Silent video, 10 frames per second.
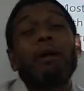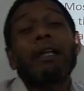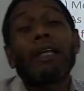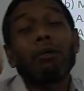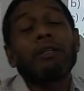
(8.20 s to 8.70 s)

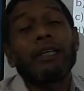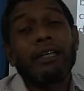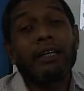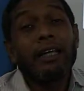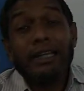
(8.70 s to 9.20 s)
but you
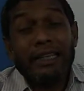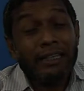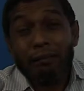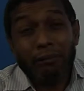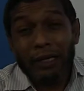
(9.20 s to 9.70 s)
think
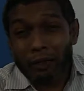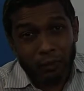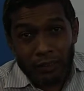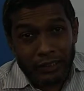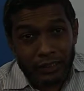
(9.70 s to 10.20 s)
in
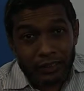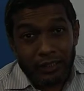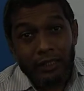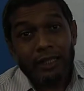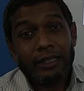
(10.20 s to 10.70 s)
Bengali.
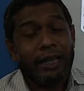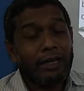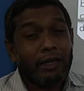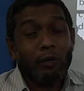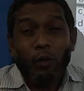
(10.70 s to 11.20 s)

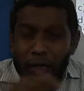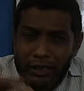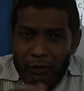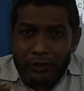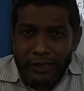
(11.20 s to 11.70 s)
And when
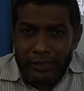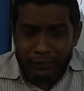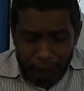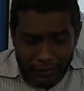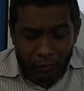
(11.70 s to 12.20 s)
you think
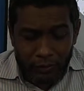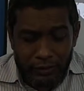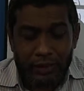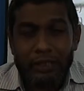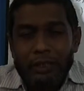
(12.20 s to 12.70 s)
in
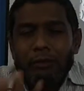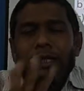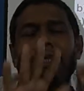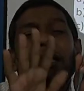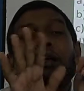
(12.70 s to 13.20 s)
Bengali, you
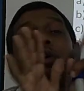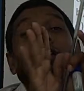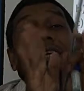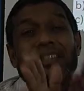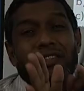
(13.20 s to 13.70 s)
think that, oh
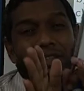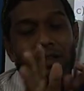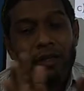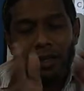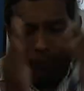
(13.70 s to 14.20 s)
yes,
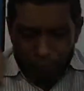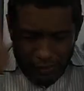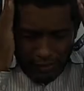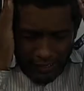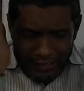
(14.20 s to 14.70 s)

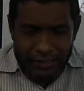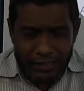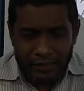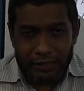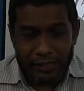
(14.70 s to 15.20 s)
my
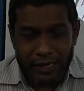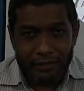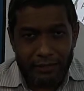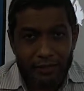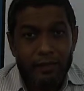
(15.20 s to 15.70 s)
idea is
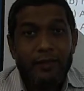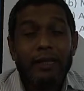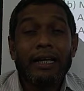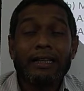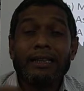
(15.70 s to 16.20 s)
right.
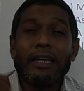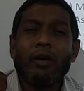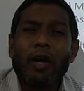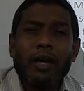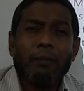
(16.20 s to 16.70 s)
And then
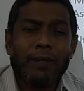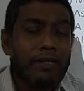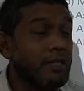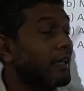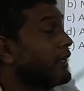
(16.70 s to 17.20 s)
what
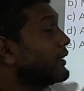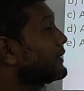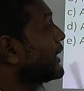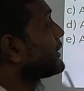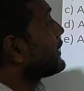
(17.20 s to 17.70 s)
happens?
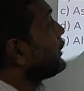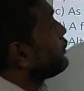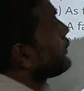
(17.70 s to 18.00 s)
Just you